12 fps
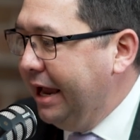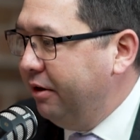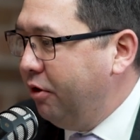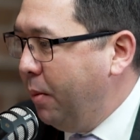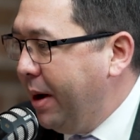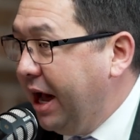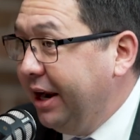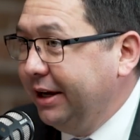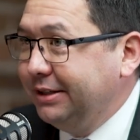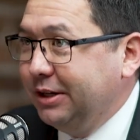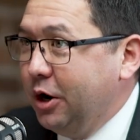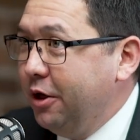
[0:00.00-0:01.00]
and
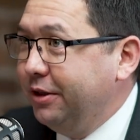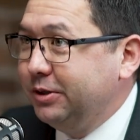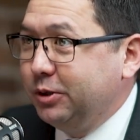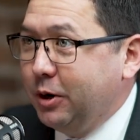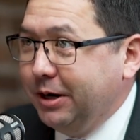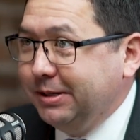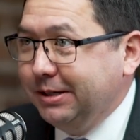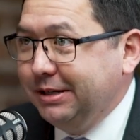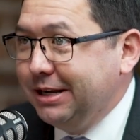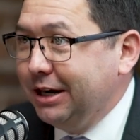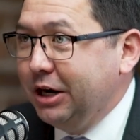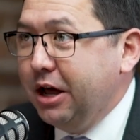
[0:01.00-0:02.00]
robotics and all this crazy
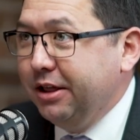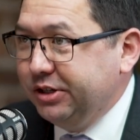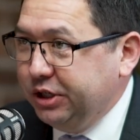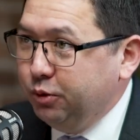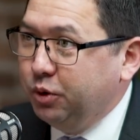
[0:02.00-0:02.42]
technology